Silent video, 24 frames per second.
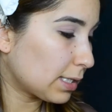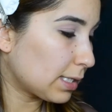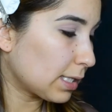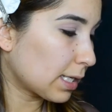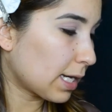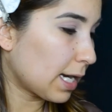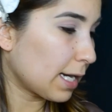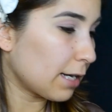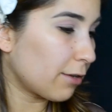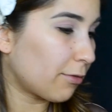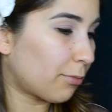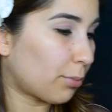
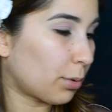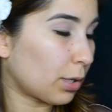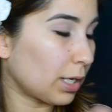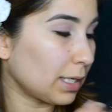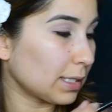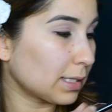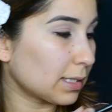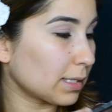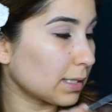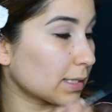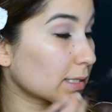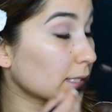Just to kind of
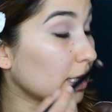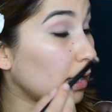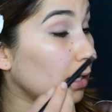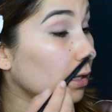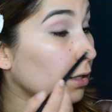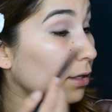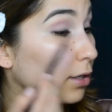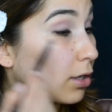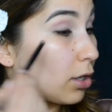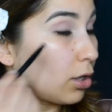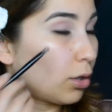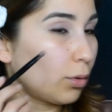press this
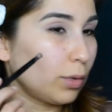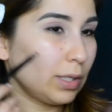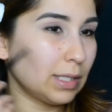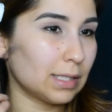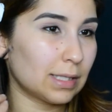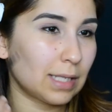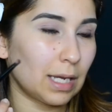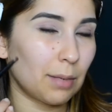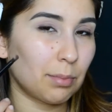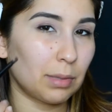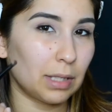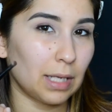color,
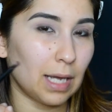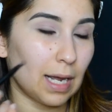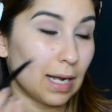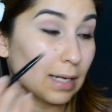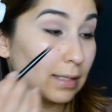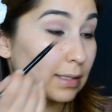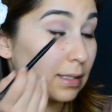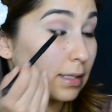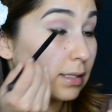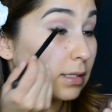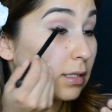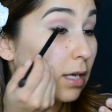always tap
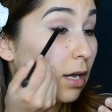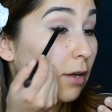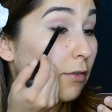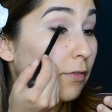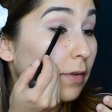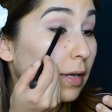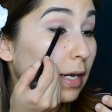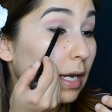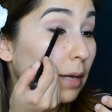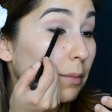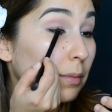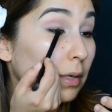the excess
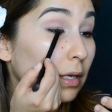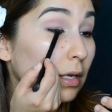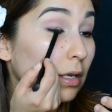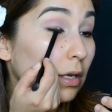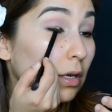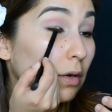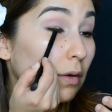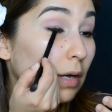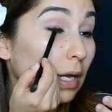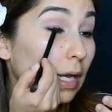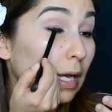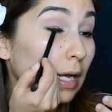off, and I'm
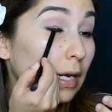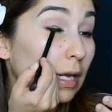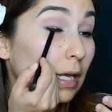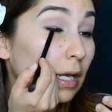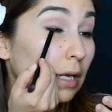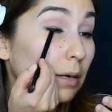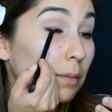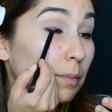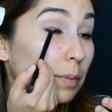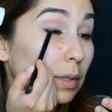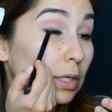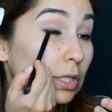going to go
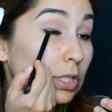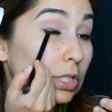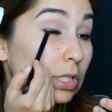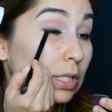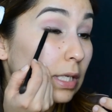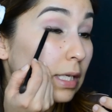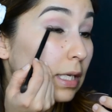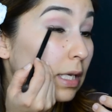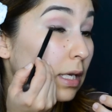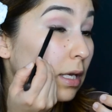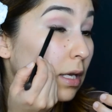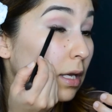ahead and
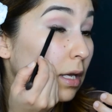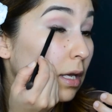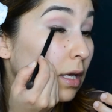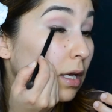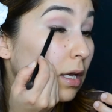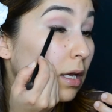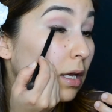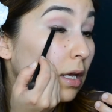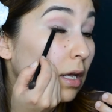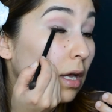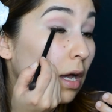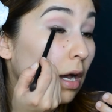push it
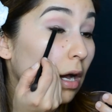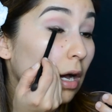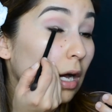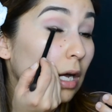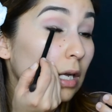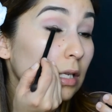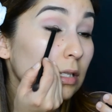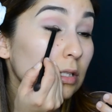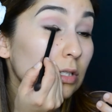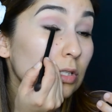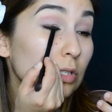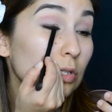
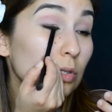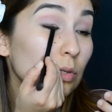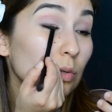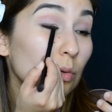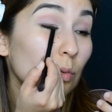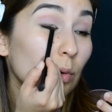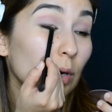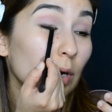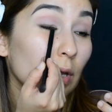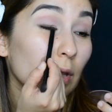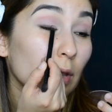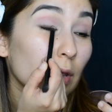
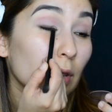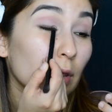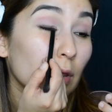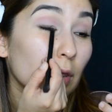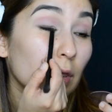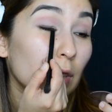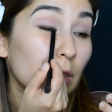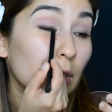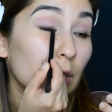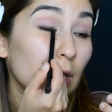onto where